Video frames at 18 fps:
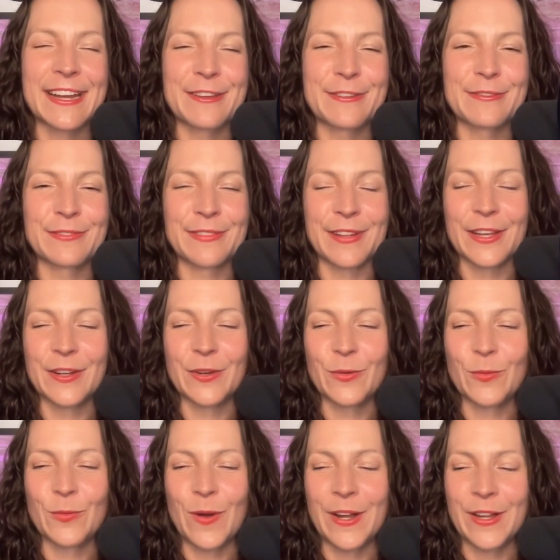of like
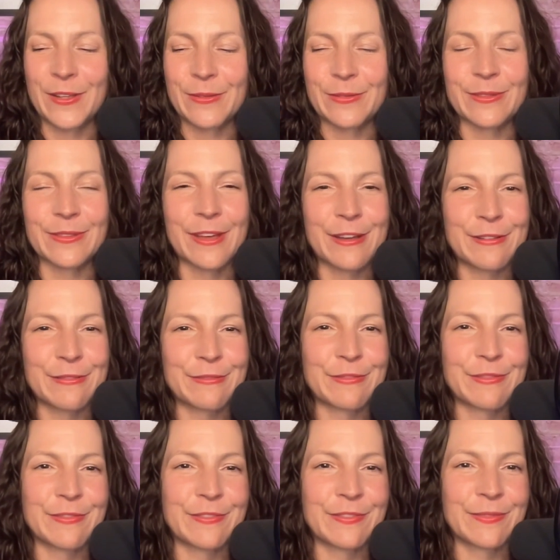why you
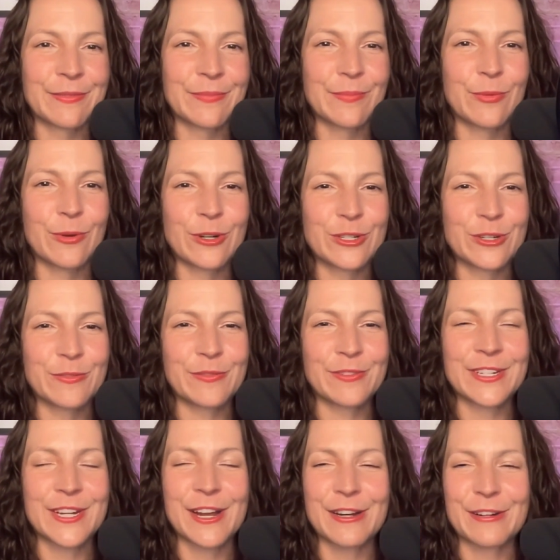love portrait
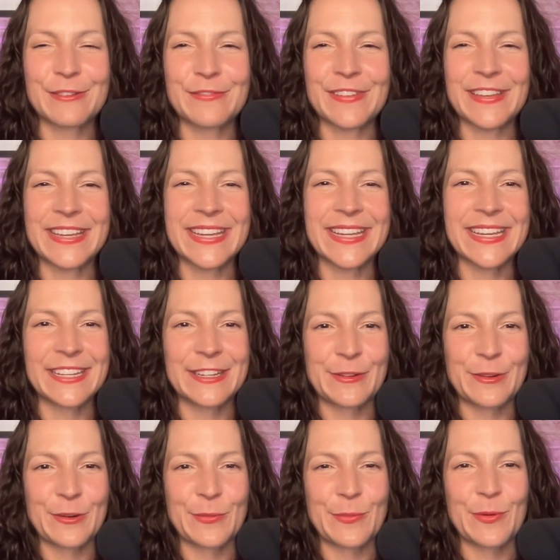photography and
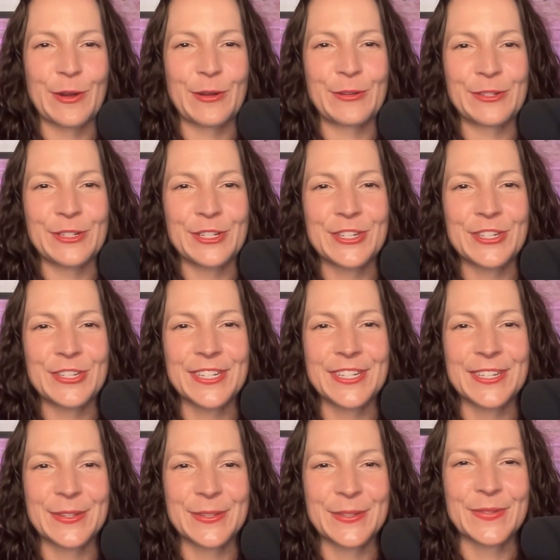your approach
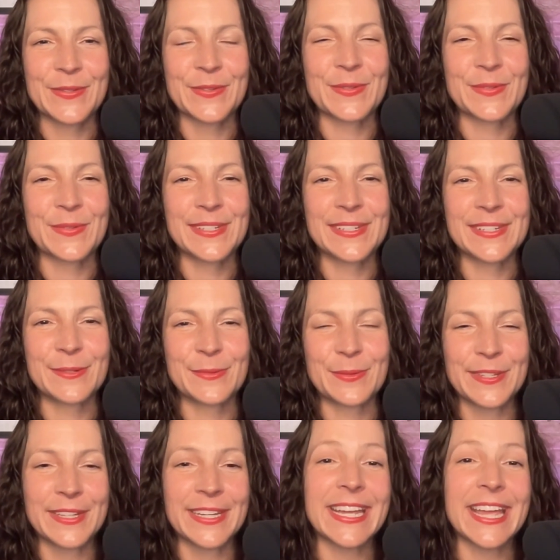to
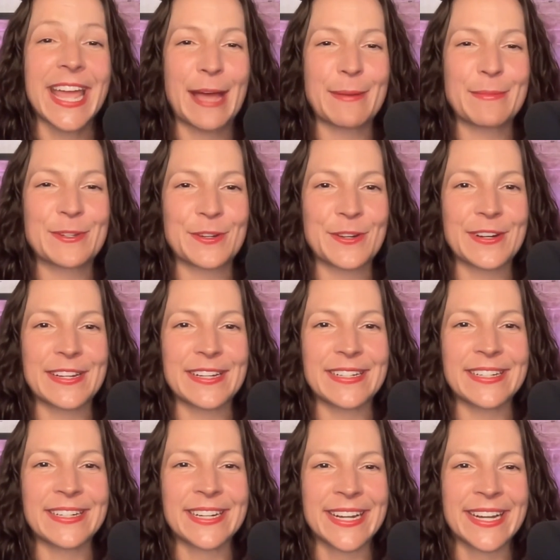really
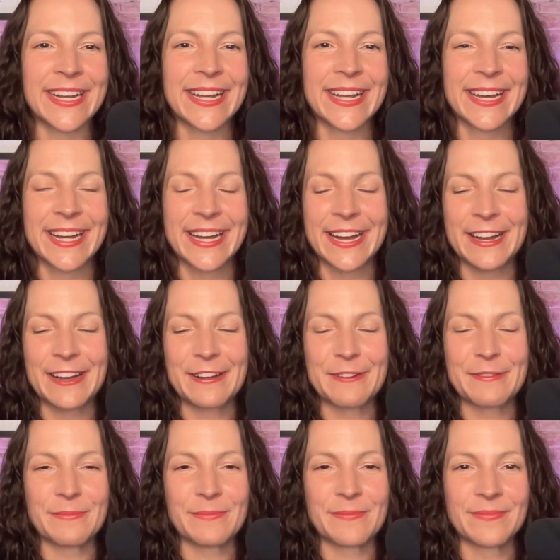capturing
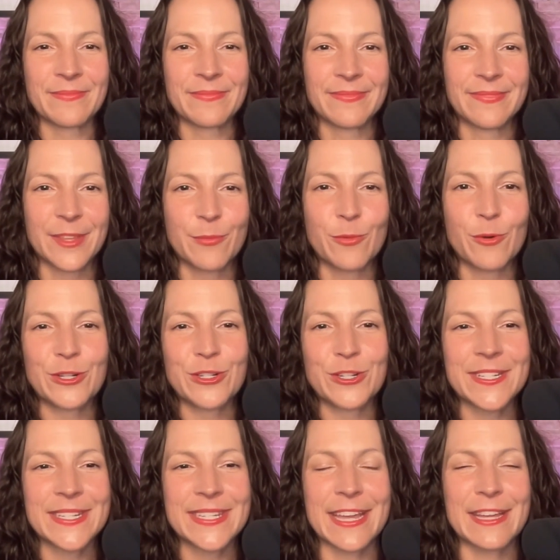the
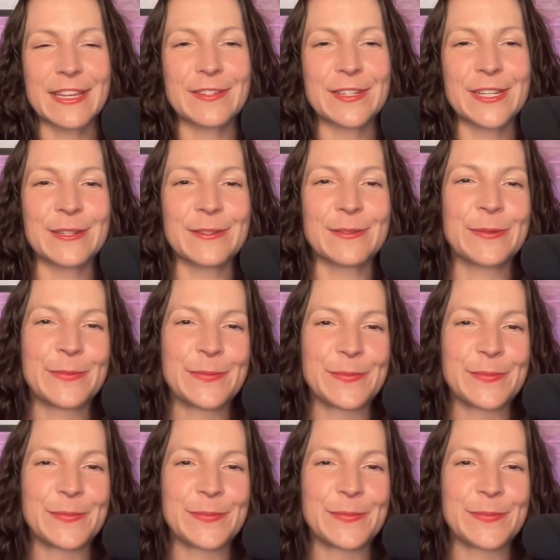portraits that you do?